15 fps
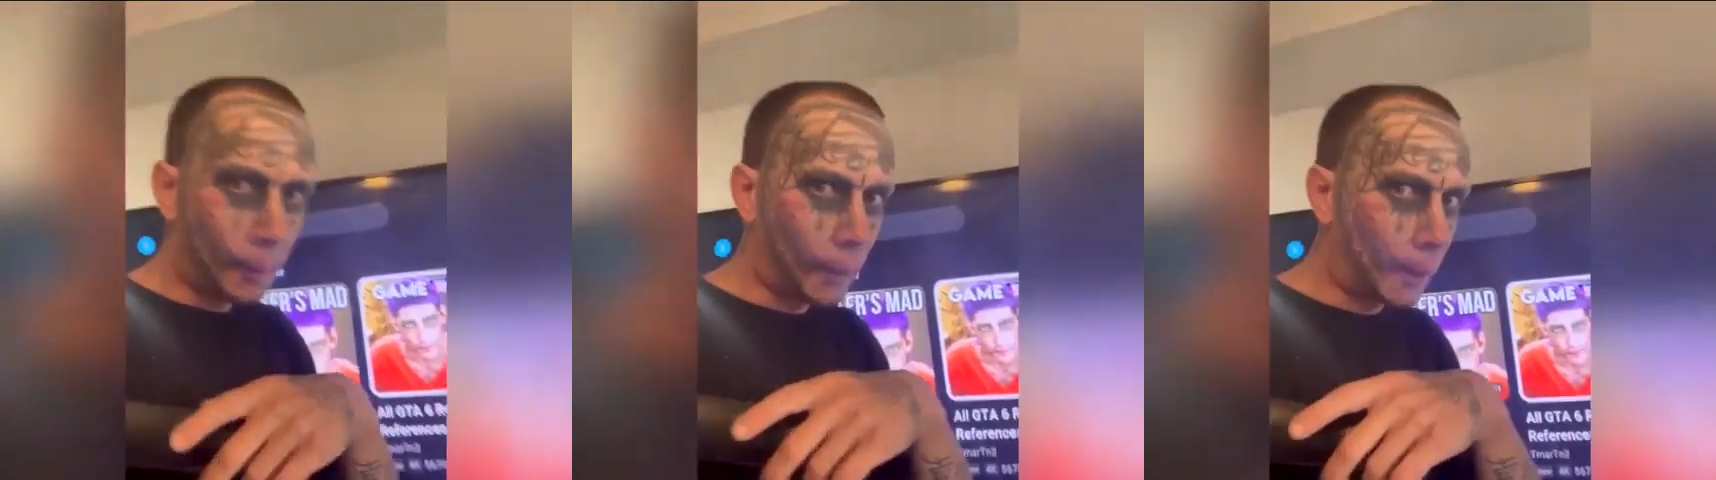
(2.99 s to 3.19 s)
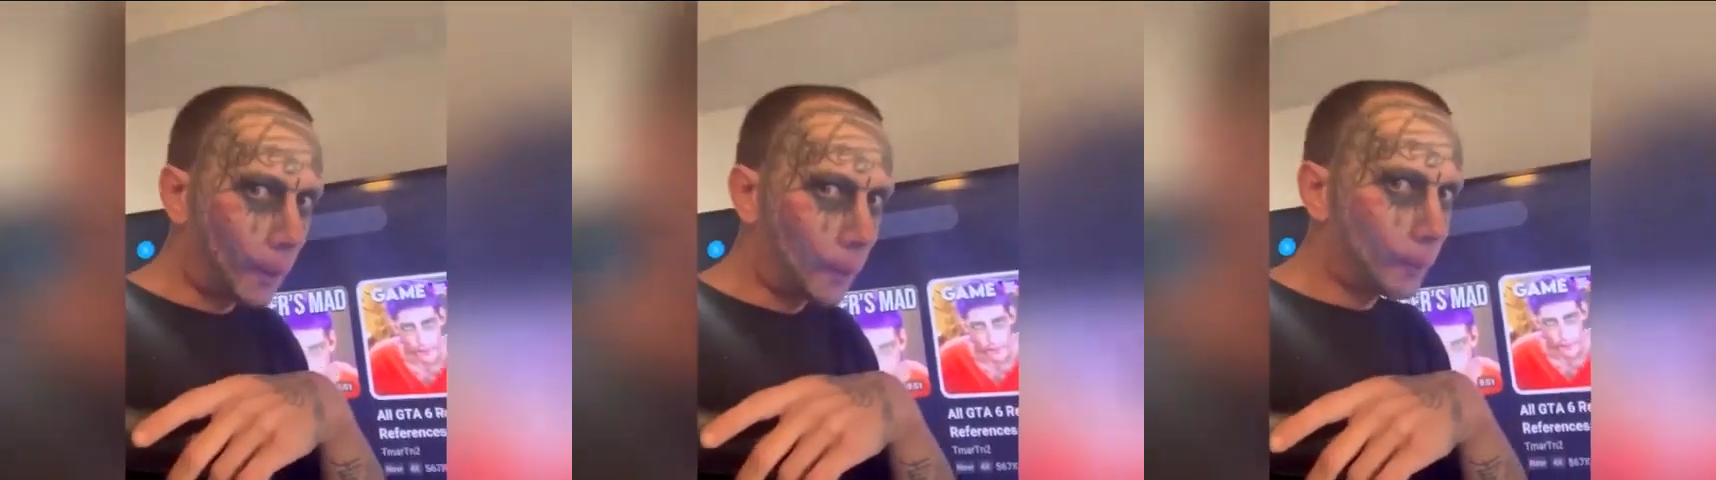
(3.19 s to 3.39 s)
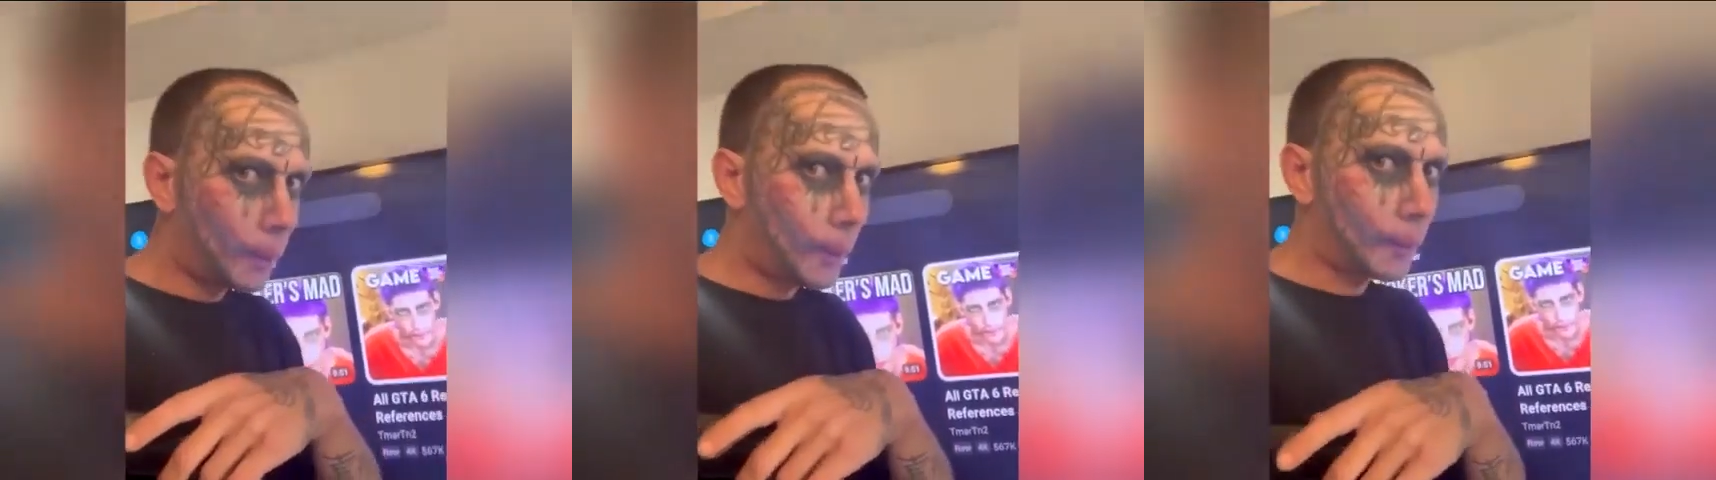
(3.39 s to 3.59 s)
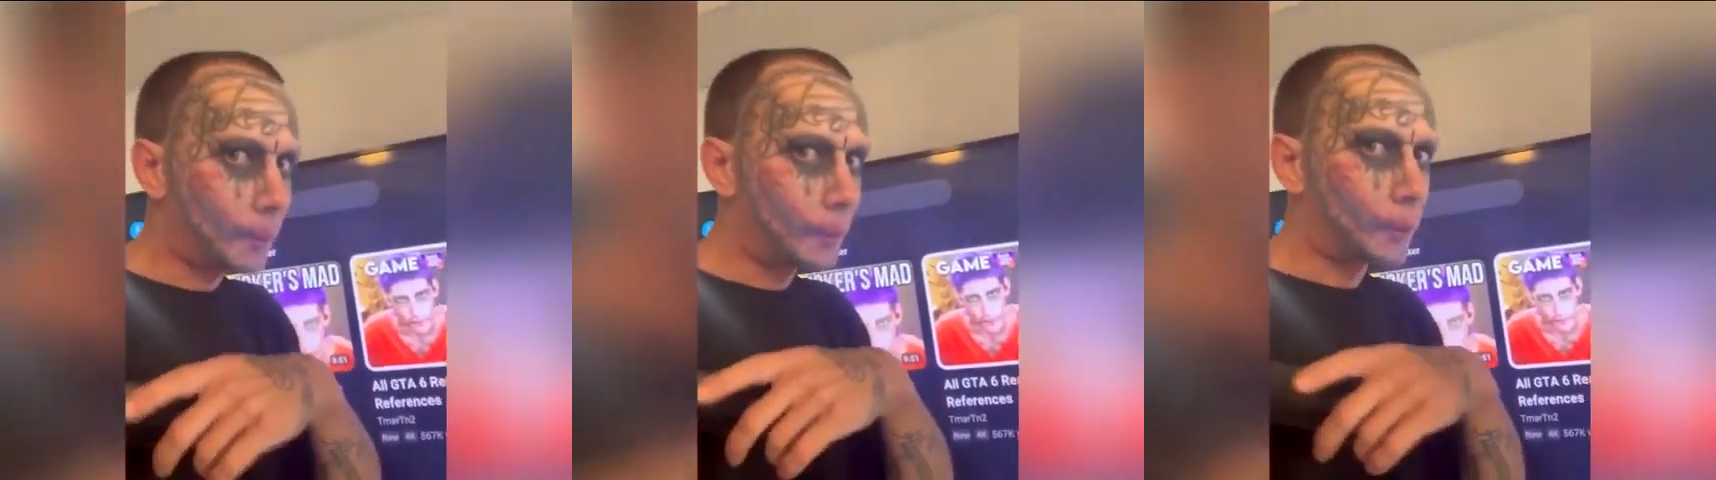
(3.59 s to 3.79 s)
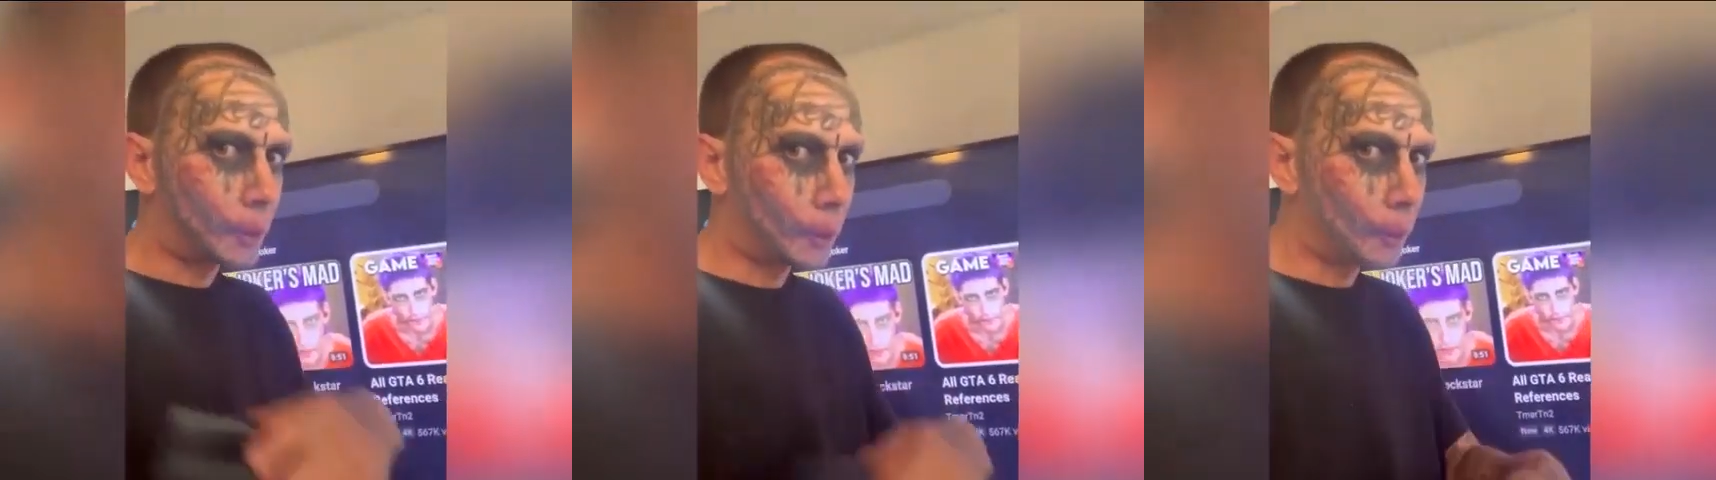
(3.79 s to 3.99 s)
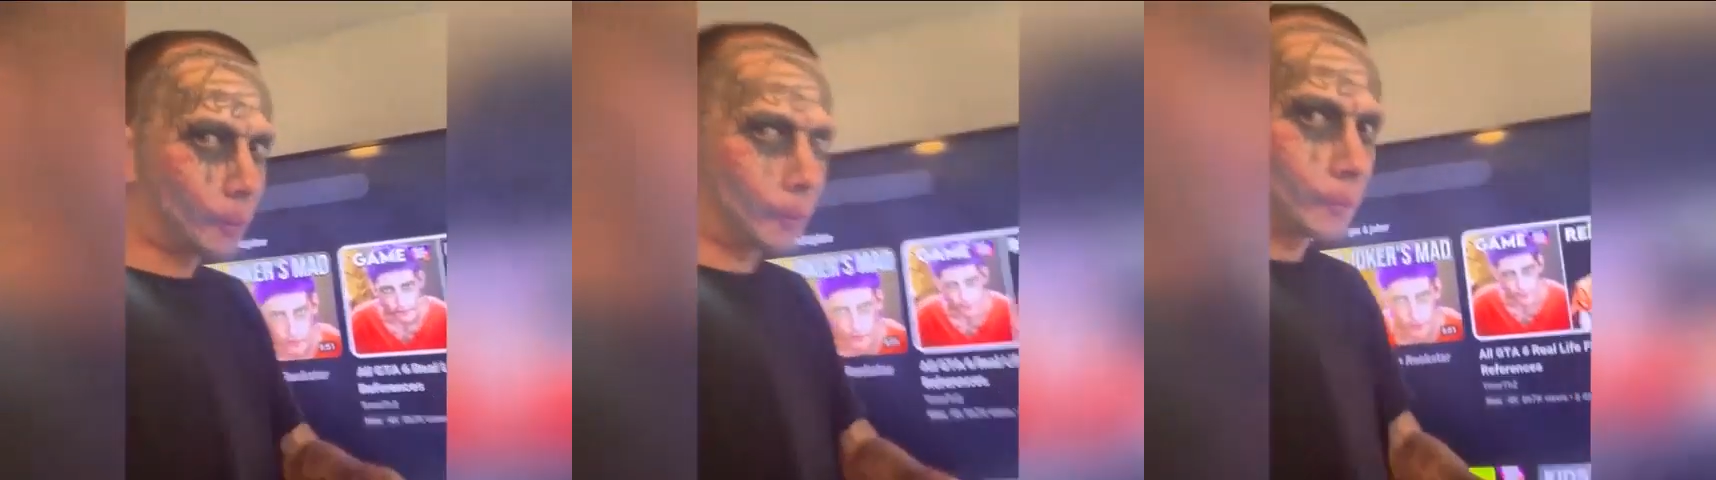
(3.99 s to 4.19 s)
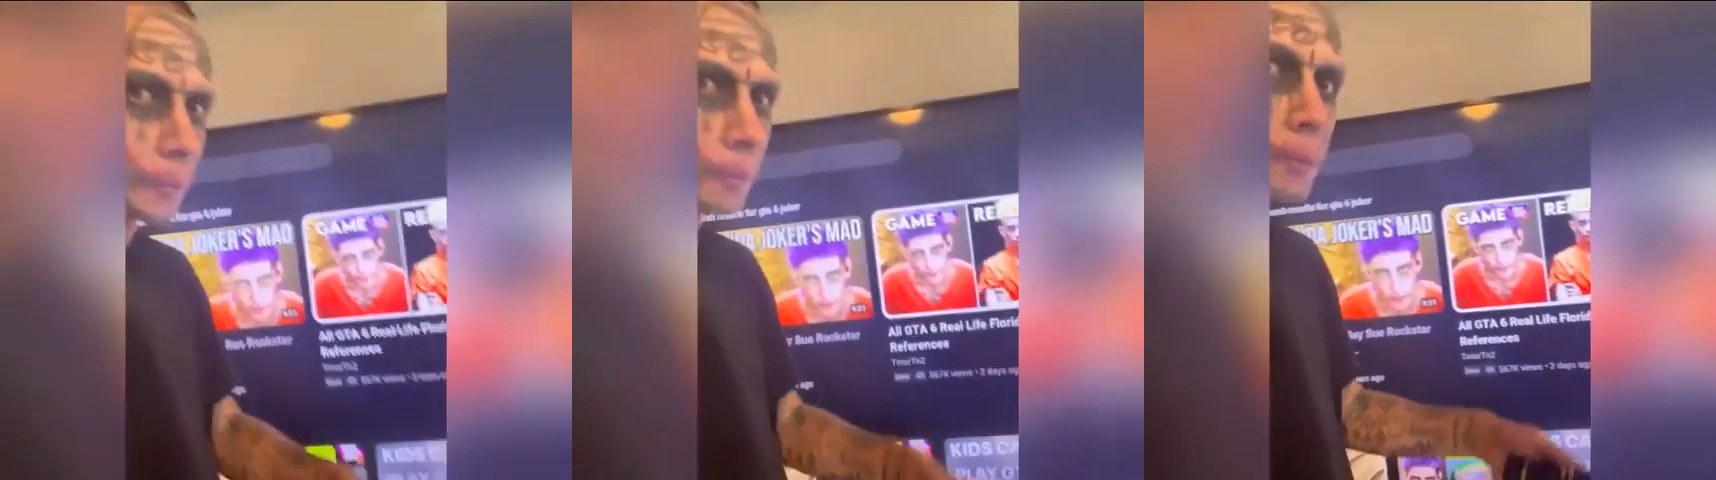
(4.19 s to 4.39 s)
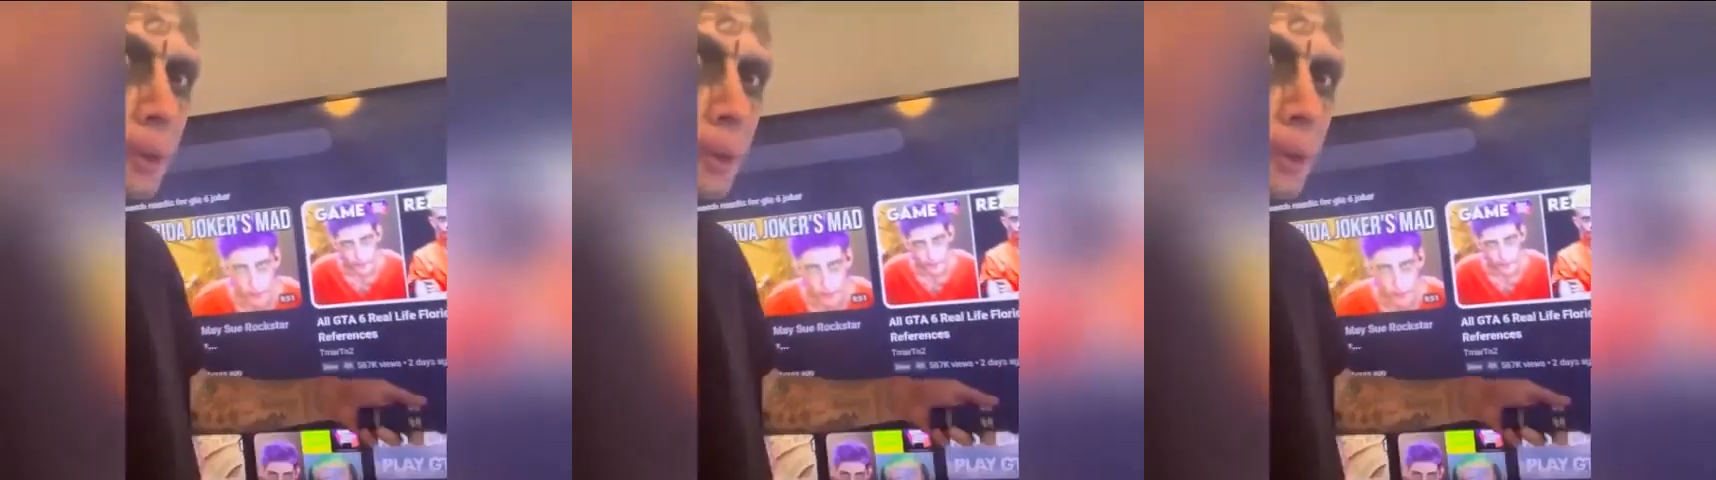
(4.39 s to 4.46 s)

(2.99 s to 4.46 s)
that I'm not the Joker from